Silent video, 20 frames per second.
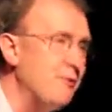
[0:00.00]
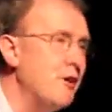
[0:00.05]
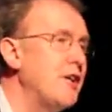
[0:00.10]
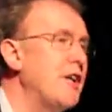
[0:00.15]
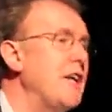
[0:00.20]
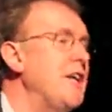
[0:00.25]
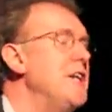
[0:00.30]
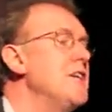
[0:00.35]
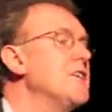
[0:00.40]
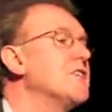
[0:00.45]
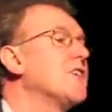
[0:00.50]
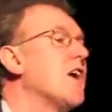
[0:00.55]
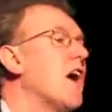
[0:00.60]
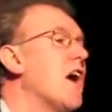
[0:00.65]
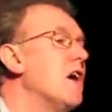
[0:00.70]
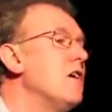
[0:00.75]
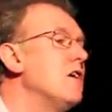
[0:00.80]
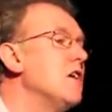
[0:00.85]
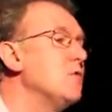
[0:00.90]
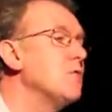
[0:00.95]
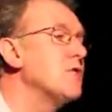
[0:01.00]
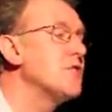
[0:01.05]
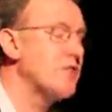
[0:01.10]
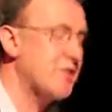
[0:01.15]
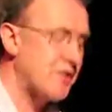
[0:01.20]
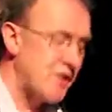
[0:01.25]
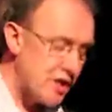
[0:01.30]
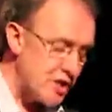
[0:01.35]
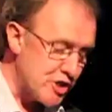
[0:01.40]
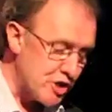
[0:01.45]
For these, Ireland
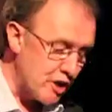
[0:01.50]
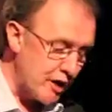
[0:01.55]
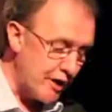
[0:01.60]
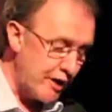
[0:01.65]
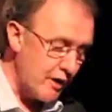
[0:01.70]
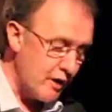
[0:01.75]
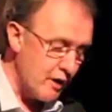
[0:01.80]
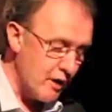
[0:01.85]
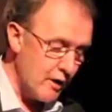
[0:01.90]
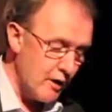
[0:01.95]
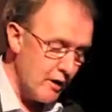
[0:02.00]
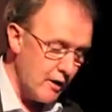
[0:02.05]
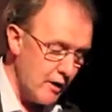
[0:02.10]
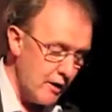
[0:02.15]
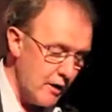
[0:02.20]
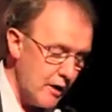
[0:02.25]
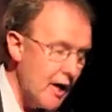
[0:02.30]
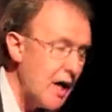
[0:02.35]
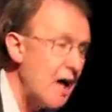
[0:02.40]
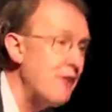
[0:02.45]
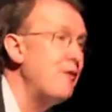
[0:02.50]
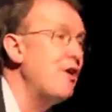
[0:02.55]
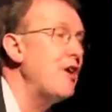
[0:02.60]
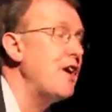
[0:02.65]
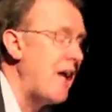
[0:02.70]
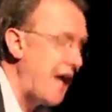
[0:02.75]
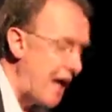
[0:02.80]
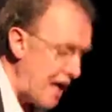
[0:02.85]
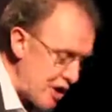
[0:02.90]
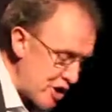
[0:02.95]
was essentially a
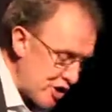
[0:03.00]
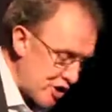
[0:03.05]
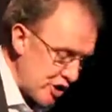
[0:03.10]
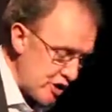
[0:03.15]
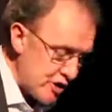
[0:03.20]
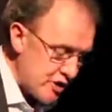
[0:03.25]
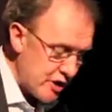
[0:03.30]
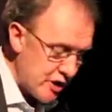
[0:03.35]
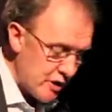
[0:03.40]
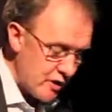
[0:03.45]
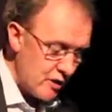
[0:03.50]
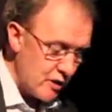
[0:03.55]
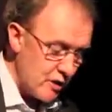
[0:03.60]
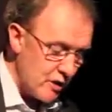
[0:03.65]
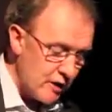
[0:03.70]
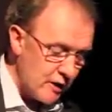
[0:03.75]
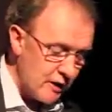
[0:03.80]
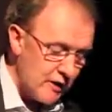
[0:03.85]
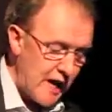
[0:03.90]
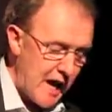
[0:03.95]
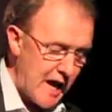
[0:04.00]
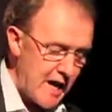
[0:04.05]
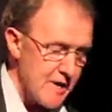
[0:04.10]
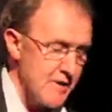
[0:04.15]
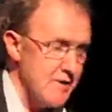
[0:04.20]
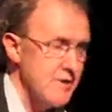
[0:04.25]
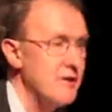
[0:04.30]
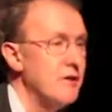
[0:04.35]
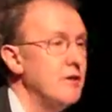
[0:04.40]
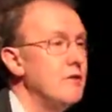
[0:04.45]
very ancient
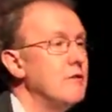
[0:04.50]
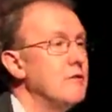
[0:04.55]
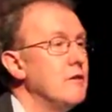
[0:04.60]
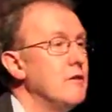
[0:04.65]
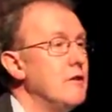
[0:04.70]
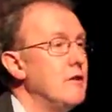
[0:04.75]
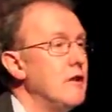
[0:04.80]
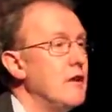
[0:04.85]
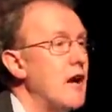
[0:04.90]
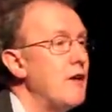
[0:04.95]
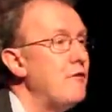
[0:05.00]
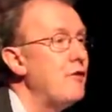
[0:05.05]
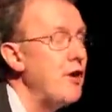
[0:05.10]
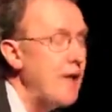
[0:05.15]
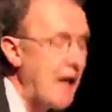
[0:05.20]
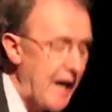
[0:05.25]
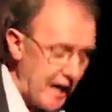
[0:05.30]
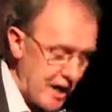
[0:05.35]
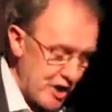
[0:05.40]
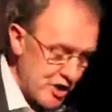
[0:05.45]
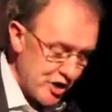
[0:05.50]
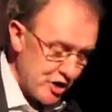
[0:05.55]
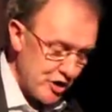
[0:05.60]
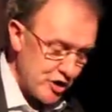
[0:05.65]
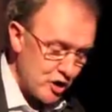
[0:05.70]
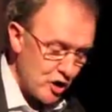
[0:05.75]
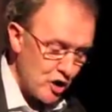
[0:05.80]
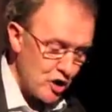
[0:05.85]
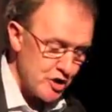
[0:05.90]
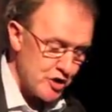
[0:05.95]
land, a very
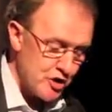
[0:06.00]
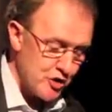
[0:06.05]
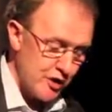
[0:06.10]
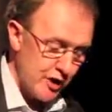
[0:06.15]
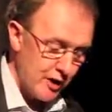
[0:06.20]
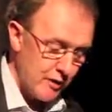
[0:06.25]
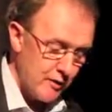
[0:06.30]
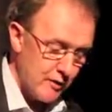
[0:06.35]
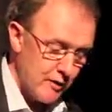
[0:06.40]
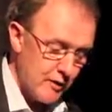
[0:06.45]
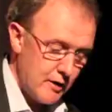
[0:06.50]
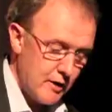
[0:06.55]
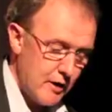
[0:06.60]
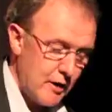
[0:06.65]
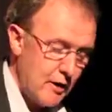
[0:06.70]
ancient country,